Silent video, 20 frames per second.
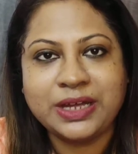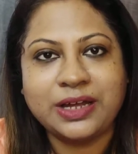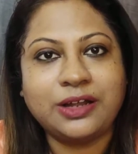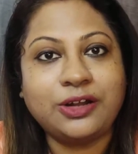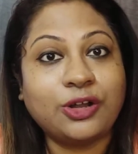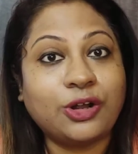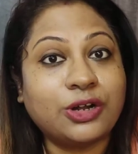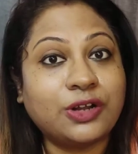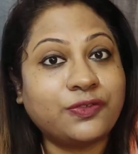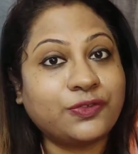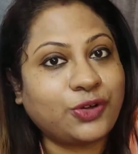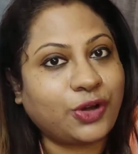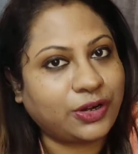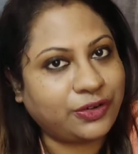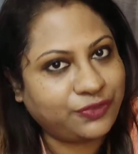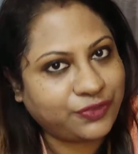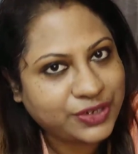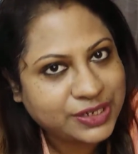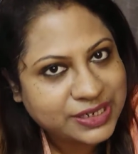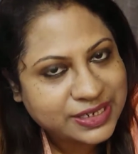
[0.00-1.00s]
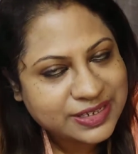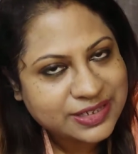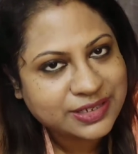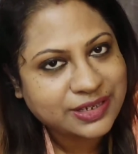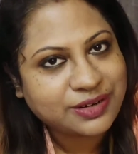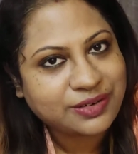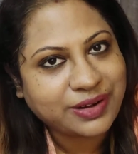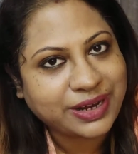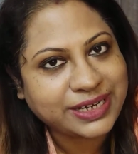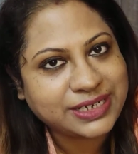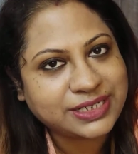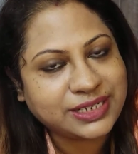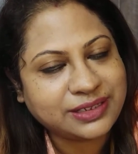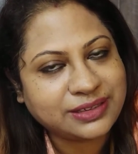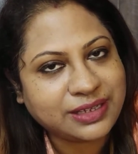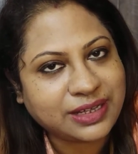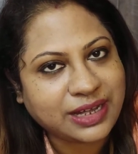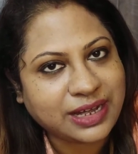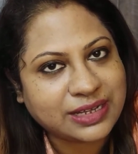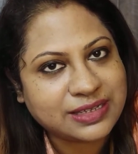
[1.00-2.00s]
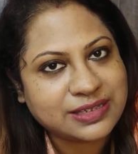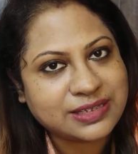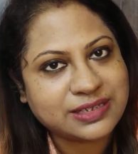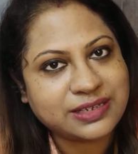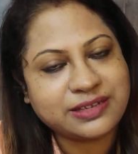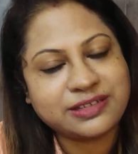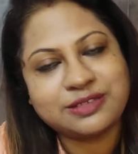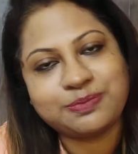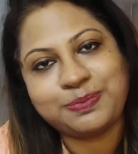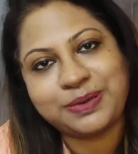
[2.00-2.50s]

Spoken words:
a lot of confidence in writing the answers,